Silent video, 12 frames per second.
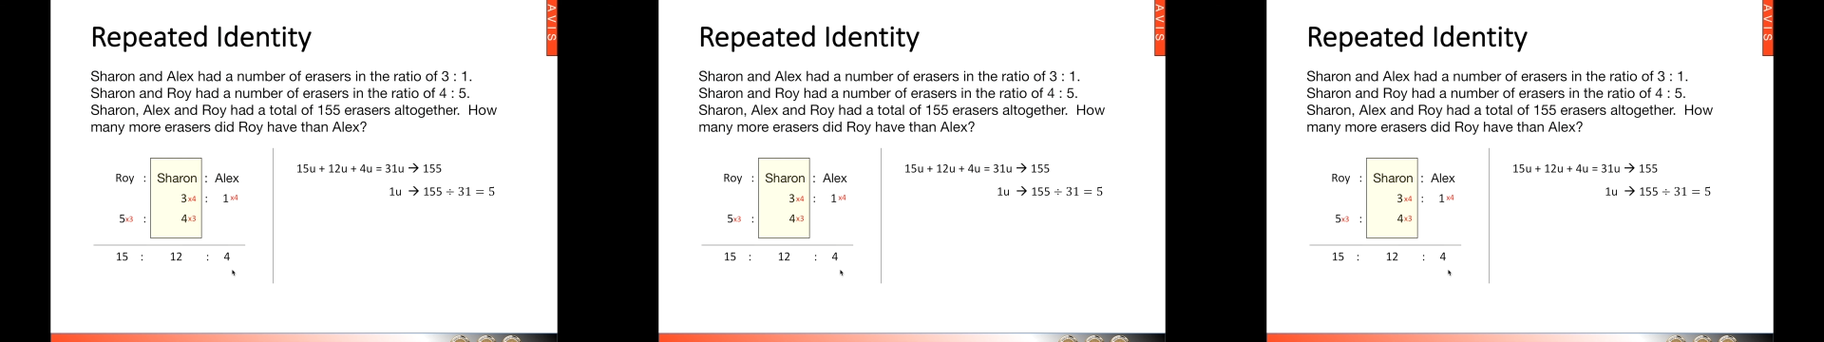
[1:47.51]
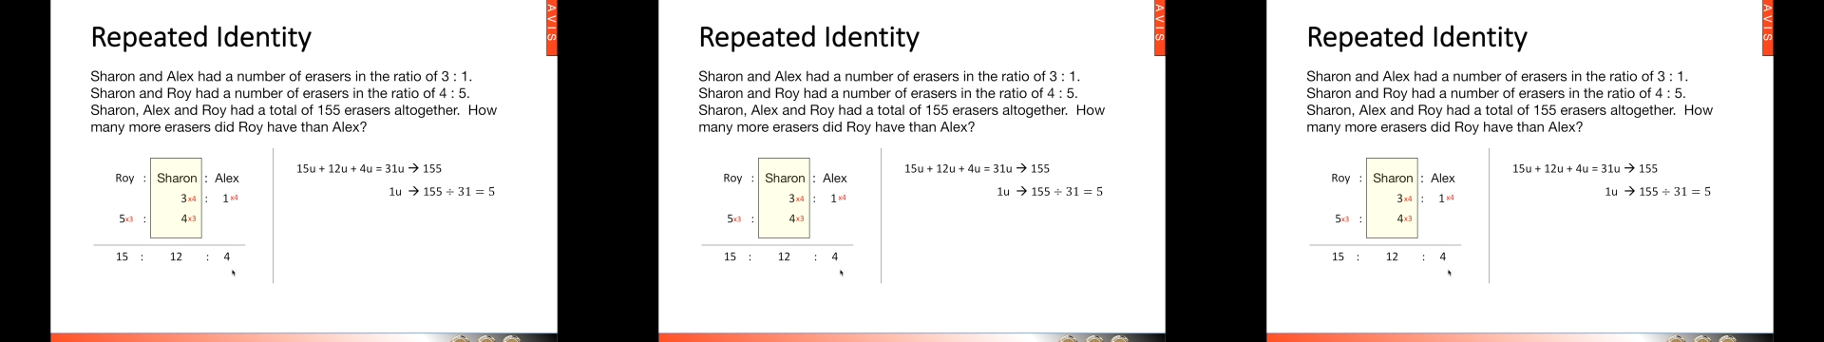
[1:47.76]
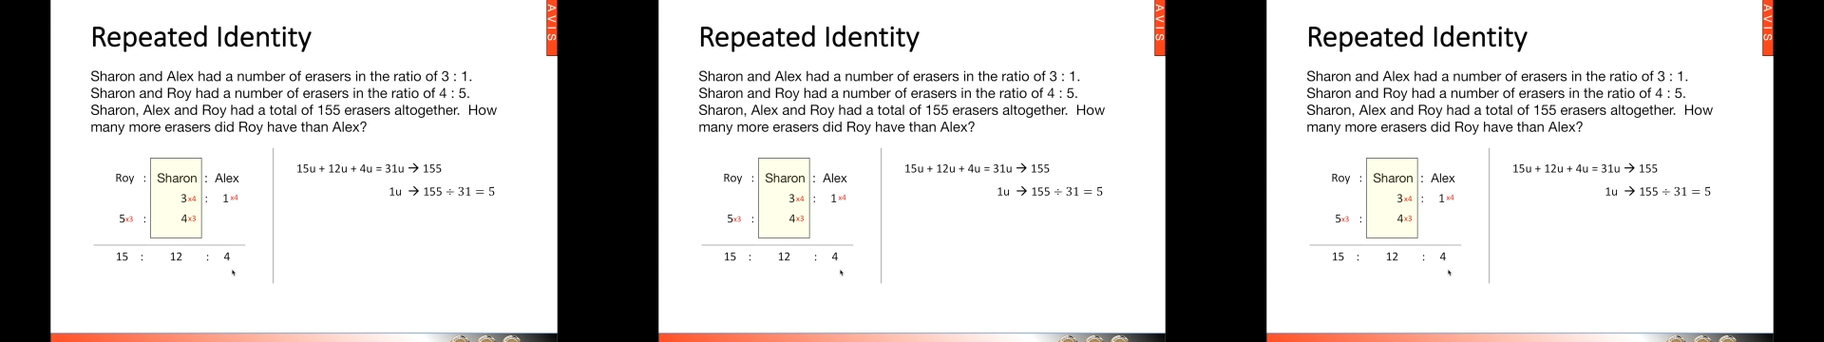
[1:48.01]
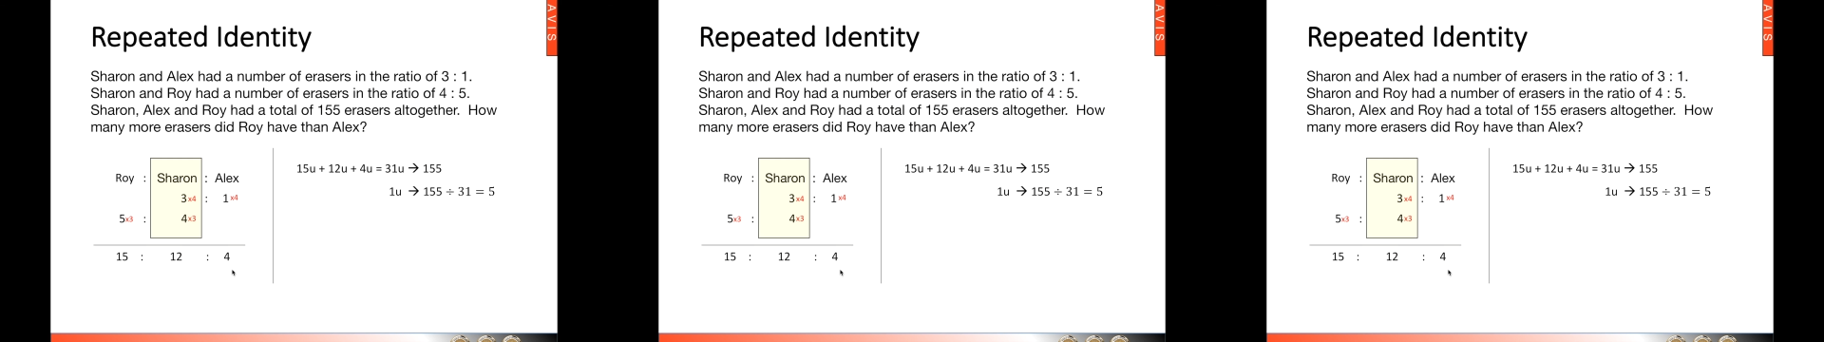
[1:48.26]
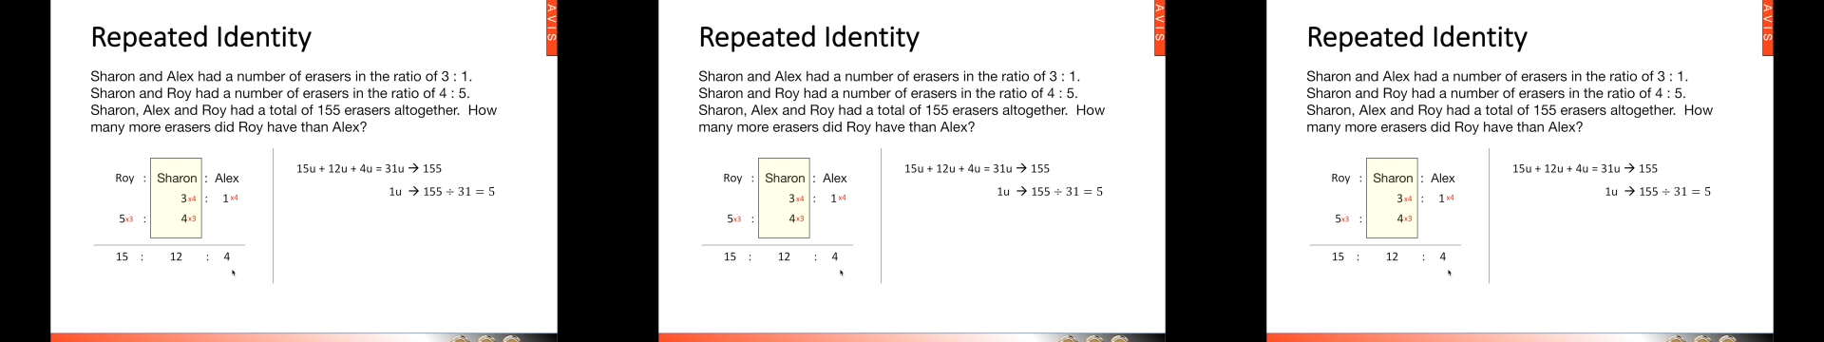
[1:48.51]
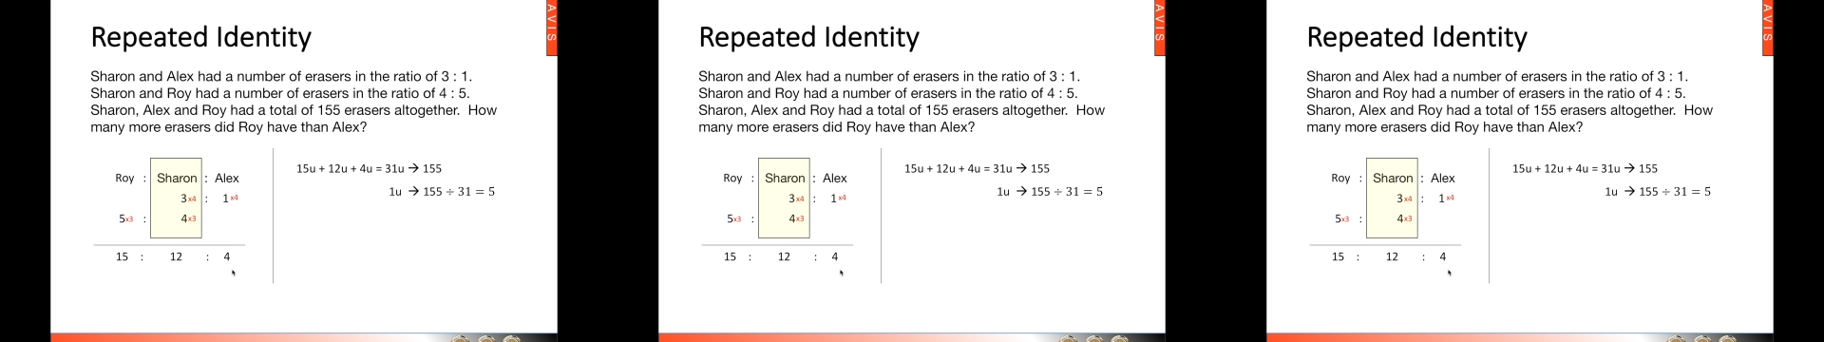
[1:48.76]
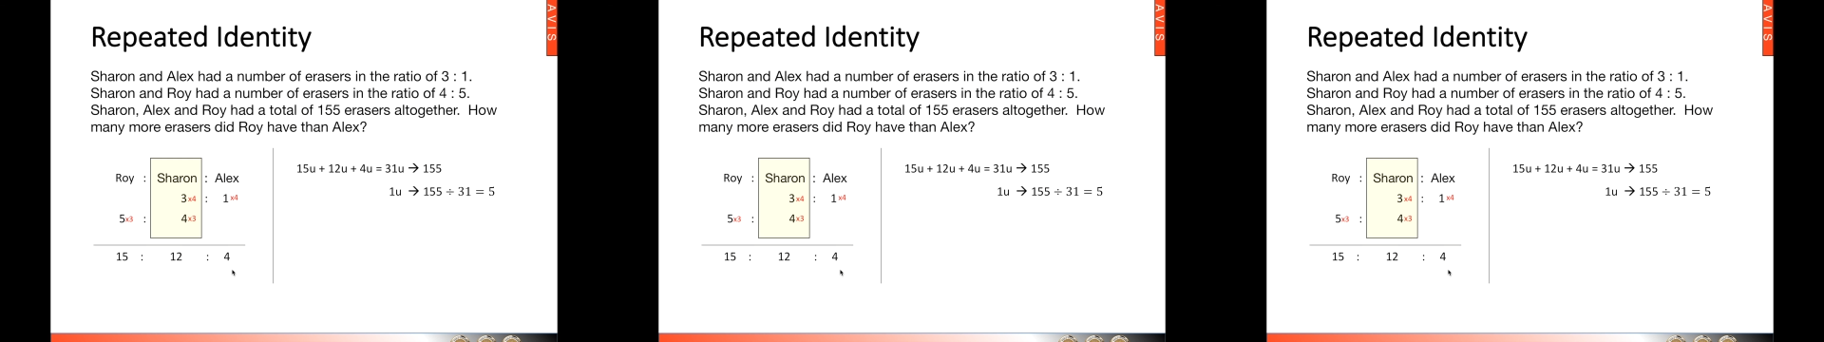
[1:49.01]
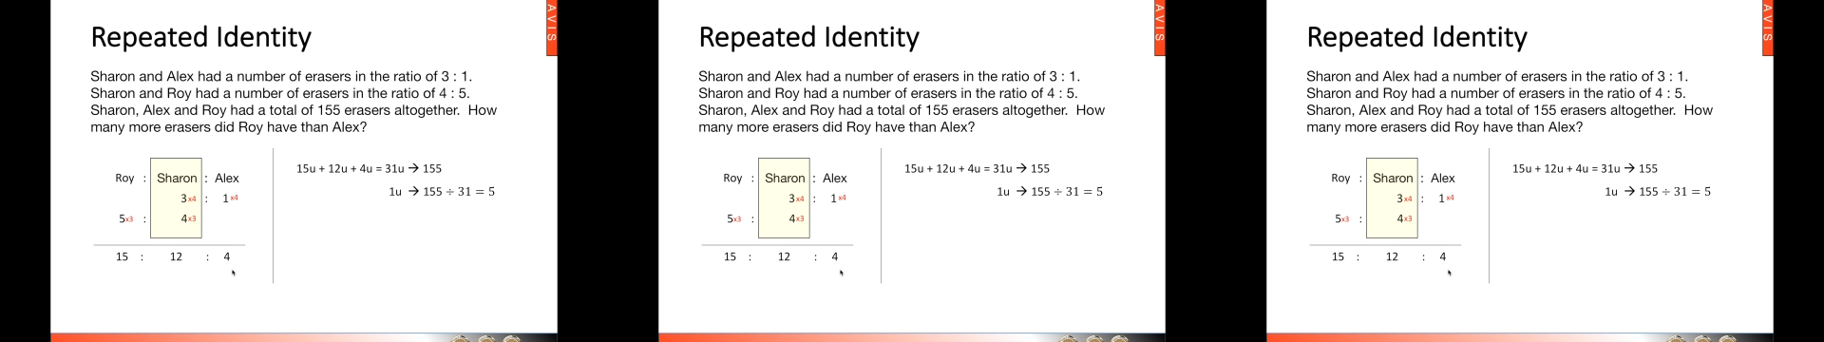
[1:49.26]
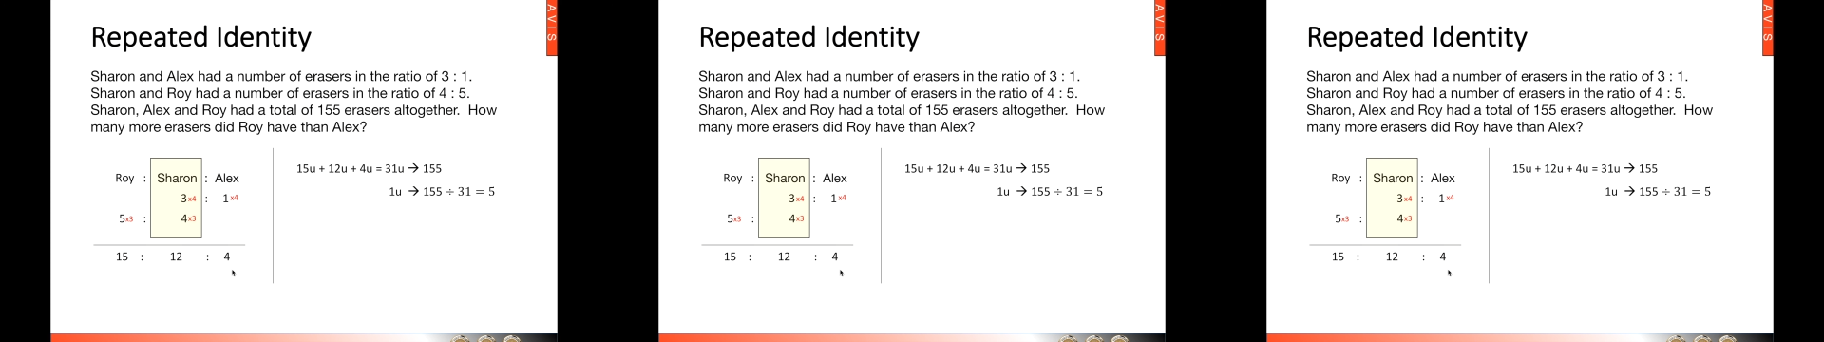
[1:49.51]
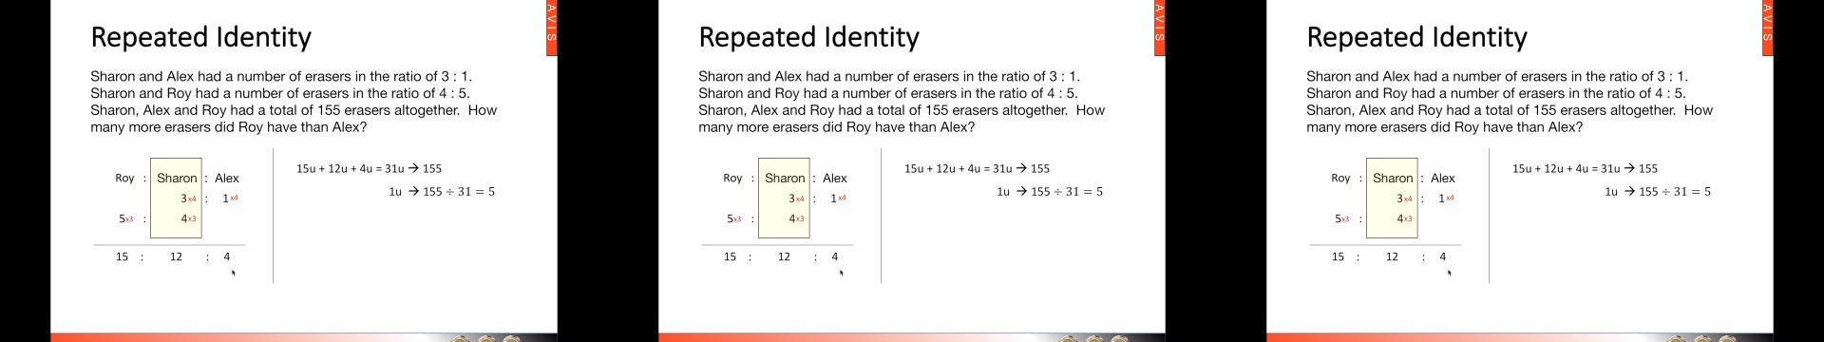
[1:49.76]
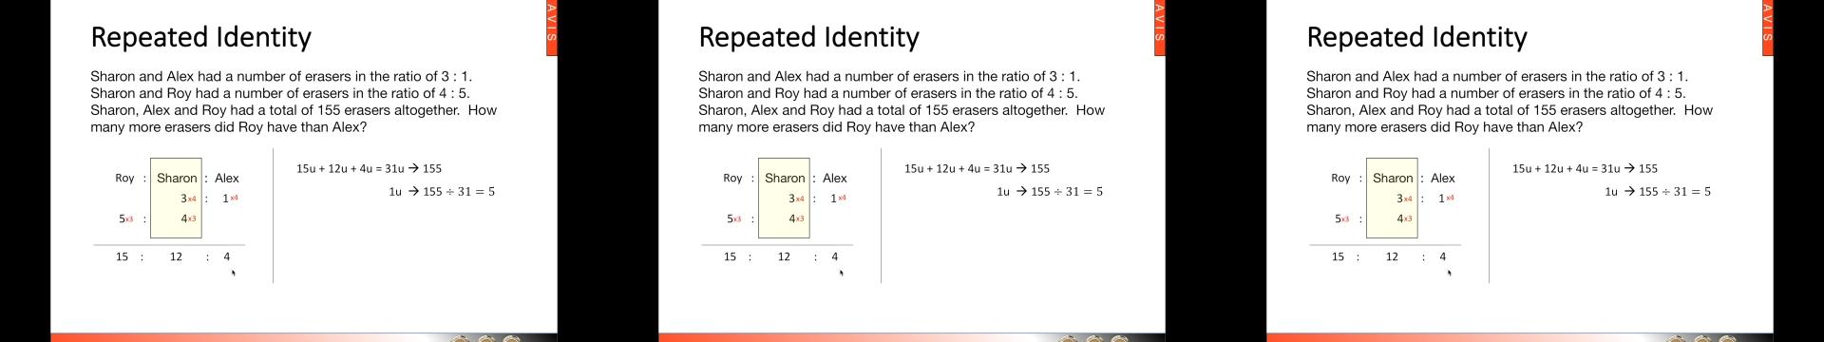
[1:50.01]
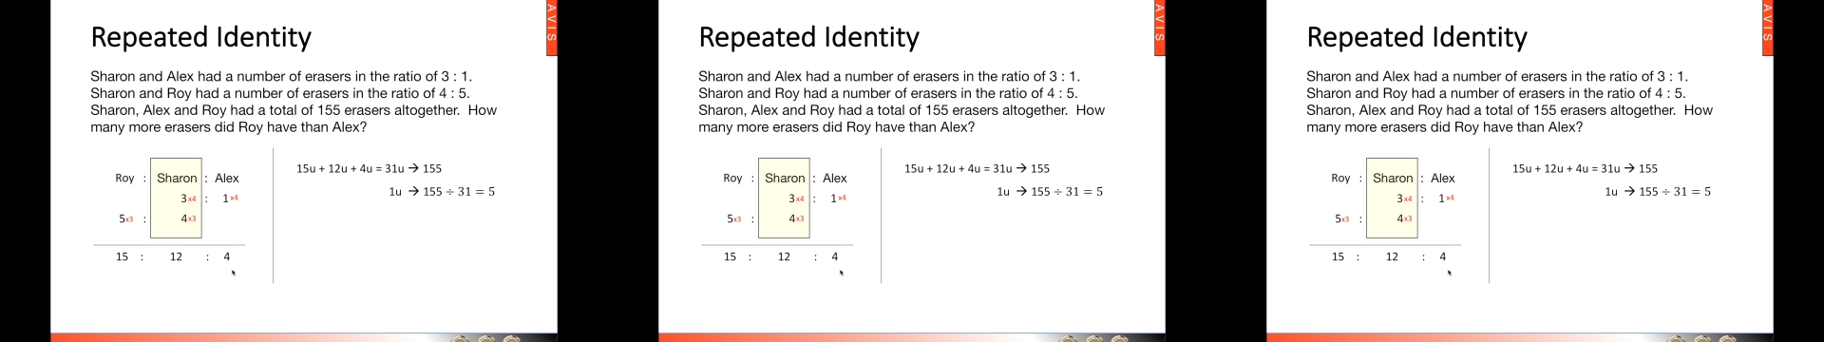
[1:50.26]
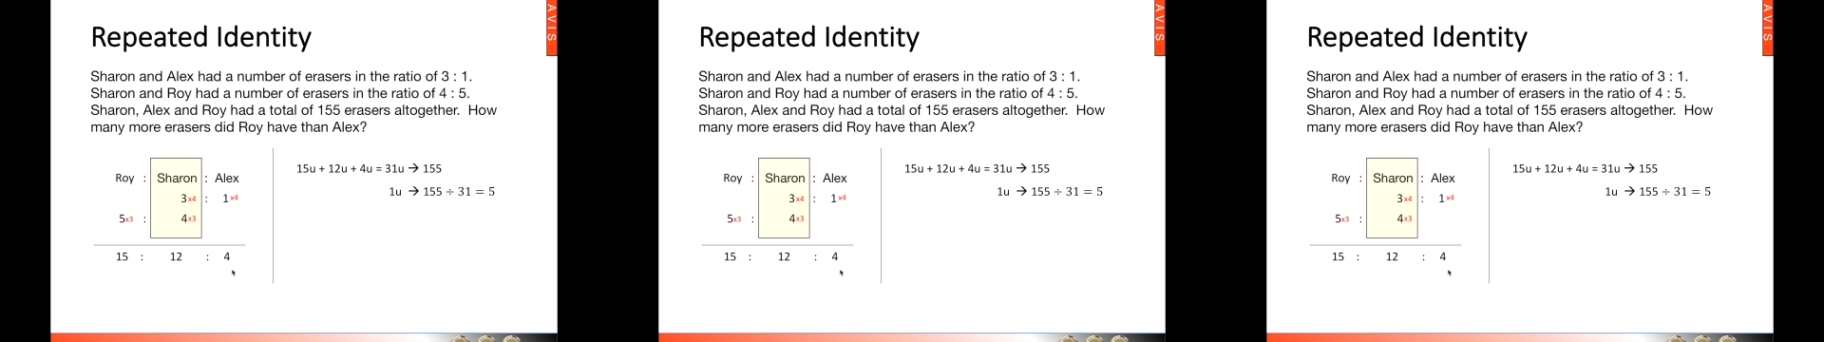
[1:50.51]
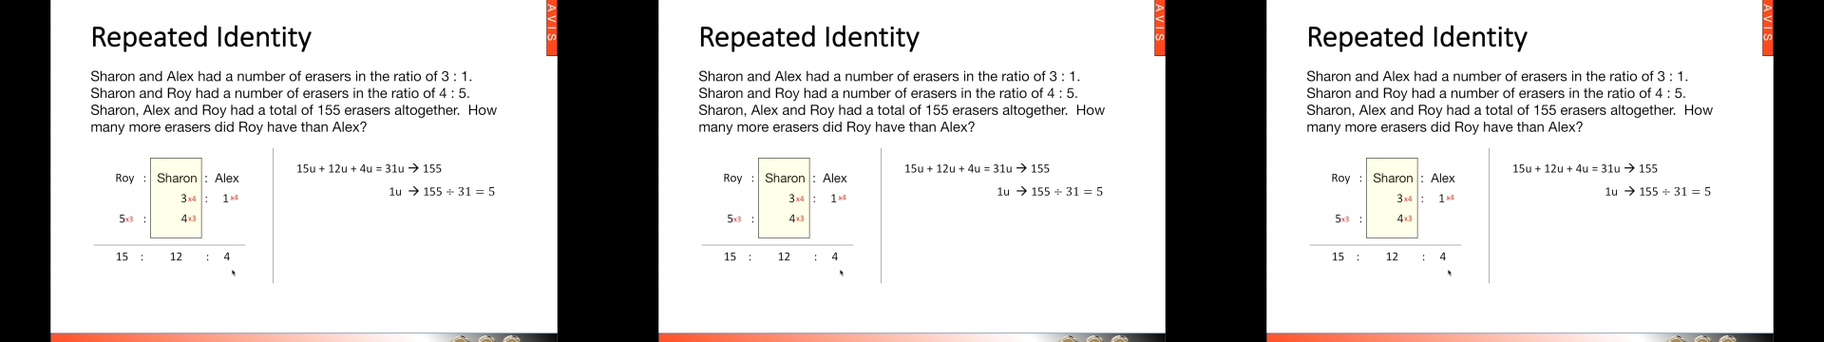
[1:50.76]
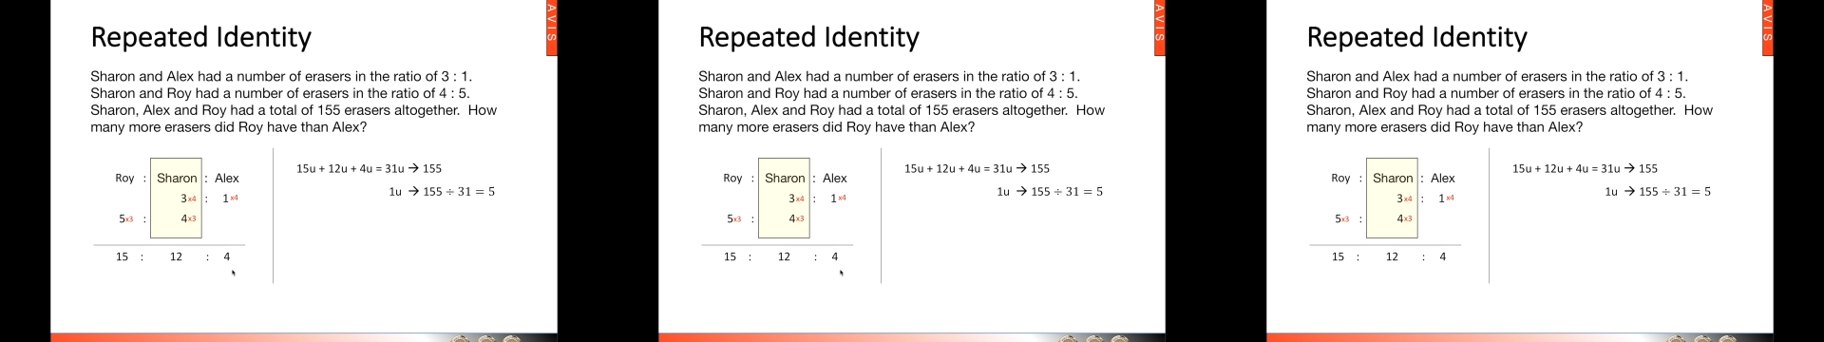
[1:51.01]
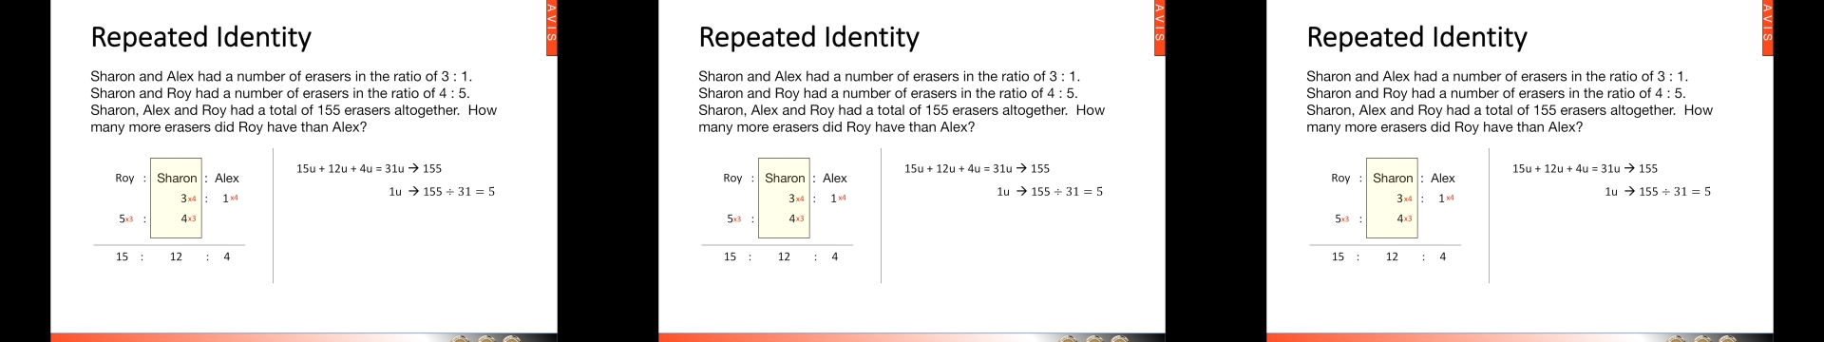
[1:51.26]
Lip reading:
(no speaker visible)